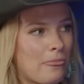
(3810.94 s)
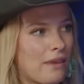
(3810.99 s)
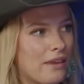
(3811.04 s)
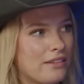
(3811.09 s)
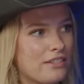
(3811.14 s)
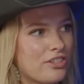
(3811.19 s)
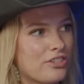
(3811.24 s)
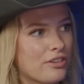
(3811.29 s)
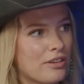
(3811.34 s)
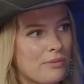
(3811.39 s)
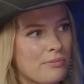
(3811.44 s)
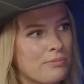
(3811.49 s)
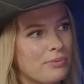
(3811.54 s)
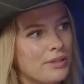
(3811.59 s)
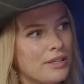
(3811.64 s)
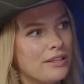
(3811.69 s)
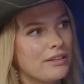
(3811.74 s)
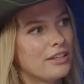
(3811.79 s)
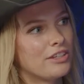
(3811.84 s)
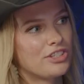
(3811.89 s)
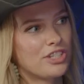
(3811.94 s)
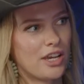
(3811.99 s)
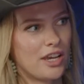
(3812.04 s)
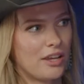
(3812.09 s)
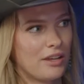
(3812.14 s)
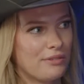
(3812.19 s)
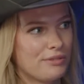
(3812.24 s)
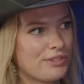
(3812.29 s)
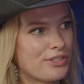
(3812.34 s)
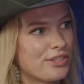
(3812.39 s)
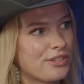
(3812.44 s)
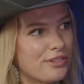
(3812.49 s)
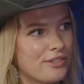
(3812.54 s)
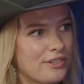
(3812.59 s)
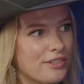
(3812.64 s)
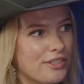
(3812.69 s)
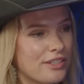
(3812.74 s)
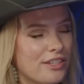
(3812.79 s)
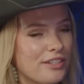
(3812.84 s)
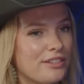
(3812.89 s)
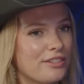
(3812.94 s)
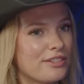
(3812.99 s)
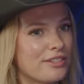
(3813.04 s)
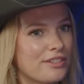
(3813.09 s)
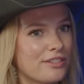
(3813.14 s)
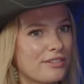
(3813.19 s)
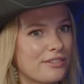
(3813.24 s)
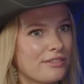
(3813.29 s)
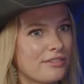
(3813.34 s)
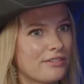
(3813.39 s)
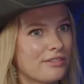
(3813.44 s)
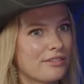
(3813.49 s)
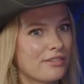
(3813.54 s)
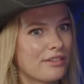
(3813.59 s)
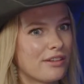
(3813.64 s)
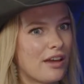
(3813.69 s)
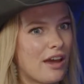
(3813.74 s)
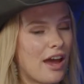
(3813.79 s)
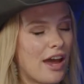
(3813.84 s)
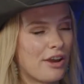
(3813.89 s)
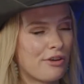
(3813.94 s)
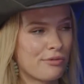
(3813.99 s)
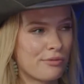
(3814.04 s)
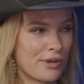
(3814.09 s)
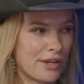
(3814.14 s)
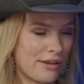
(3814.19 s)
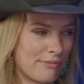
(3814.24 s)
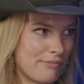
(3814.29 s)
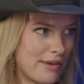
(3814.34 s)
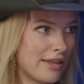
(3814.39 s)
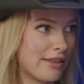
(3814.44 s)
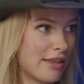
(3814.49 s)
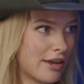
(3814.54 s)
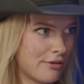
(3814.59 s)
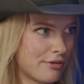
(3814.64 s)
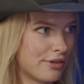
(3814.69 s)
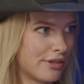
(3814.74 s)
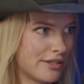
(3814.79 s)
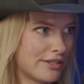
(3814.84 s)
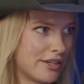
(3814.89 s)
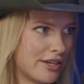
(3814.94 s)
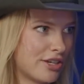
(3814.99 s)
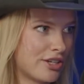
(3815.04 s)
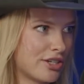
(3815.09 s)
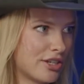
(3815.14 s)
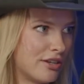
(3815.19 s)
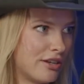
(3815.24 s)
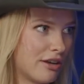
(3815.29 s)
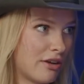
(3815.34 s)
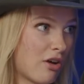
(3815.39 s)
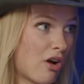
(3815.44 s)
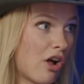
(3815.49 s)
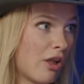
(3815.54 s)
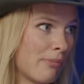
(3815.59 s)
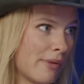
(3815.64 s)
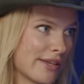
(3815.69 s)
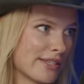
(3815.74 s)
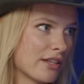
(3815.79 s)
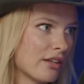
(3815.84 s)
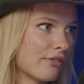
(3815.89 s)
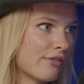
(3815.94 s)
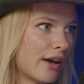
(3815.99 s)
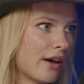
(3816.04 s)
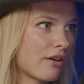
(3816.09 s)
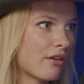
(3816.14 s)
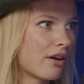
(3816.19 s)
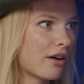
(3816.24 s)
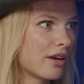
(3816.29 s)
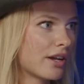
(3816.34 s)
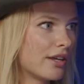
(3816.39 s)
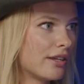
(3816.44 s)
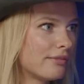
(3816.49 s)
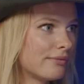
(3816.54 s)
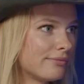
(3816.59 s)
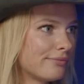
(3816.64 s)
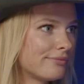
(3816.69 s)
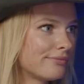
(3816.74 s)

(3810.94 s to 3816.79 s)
it's completely changed since I made that realization and called myself out on it.